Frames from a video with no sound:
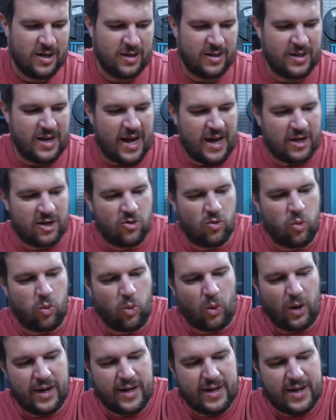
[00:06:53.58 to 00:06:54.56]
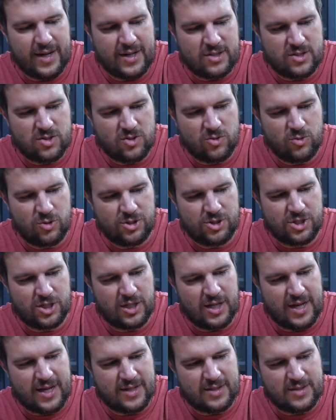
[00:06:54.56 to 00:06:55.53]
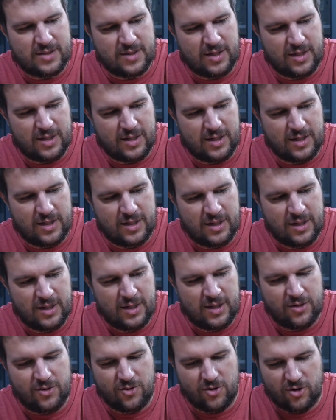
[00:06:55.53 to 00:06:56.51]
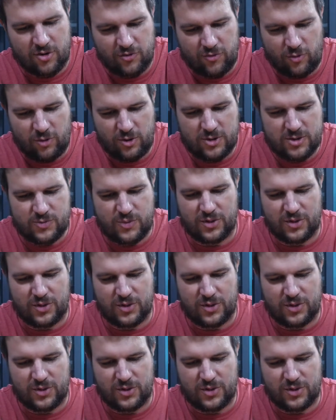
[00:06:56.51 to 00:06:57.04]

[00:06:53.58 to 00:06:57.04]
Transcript: not quite as squishy as the Nerf ones,